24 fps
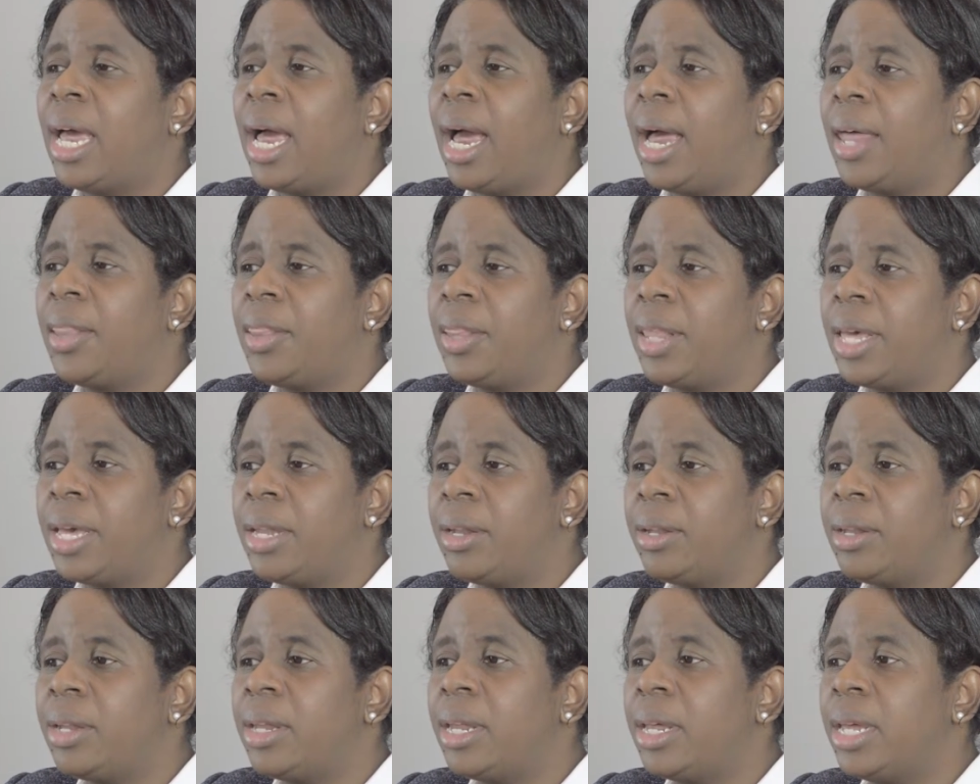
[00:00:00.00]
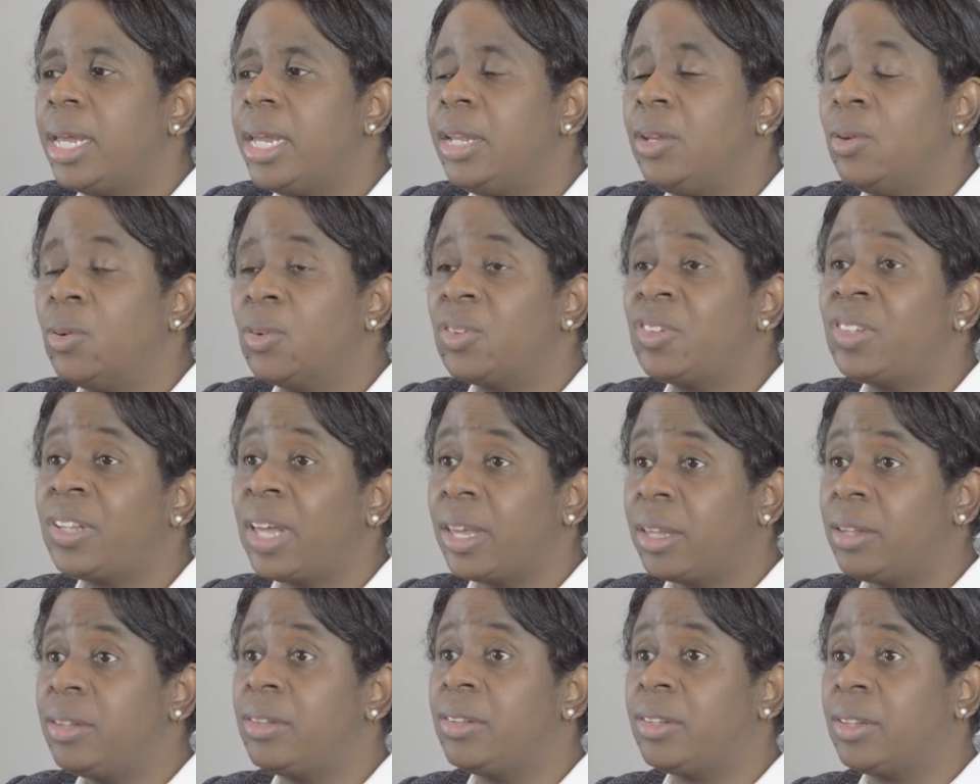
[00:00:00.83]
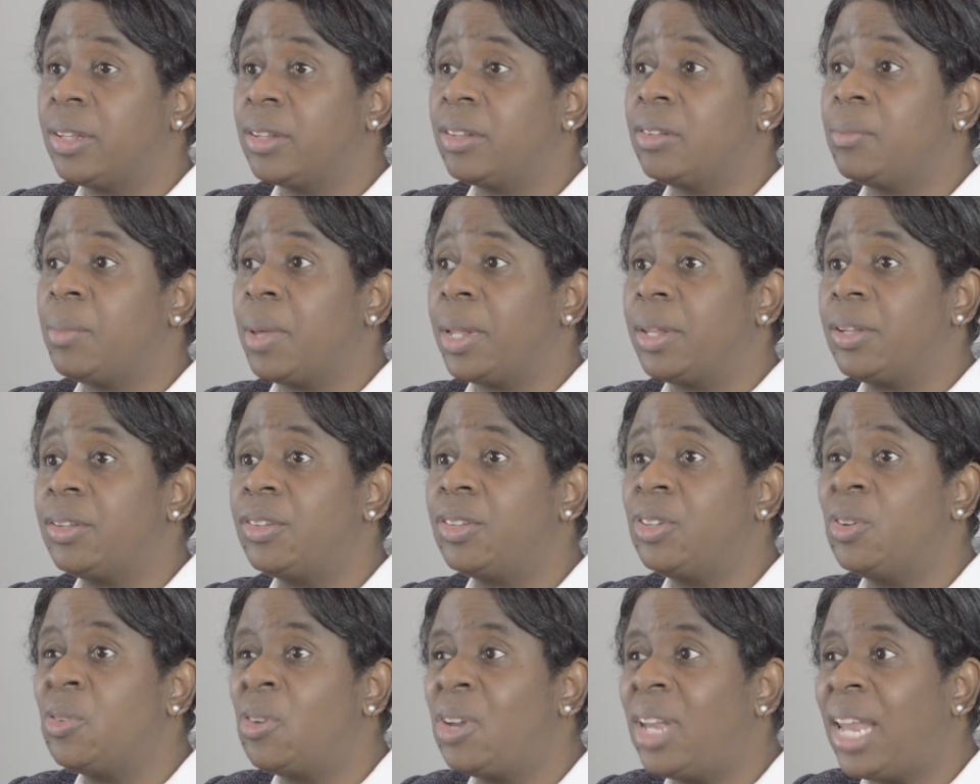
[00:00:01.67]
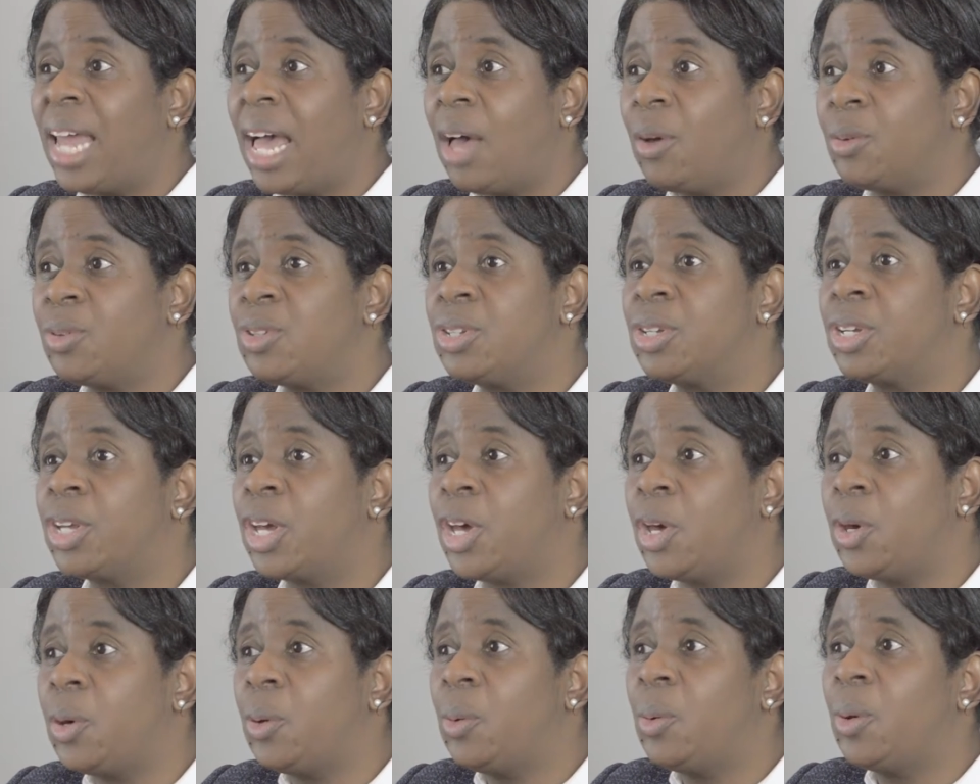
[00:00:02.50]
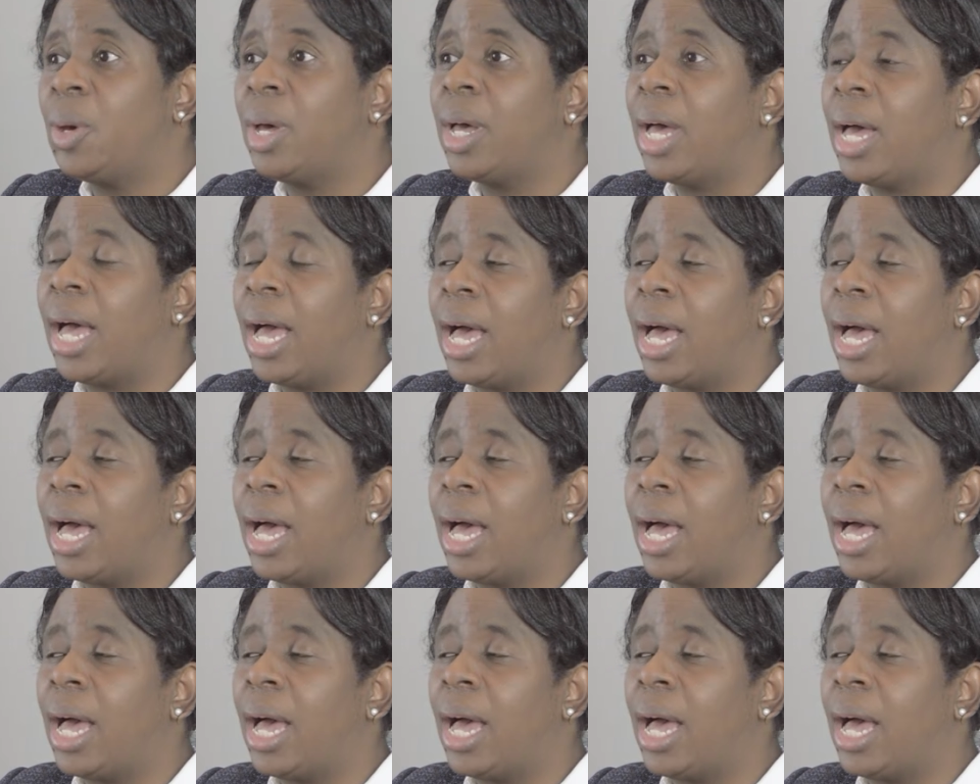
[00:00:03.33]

And then in your second 6 months, you're allowed to go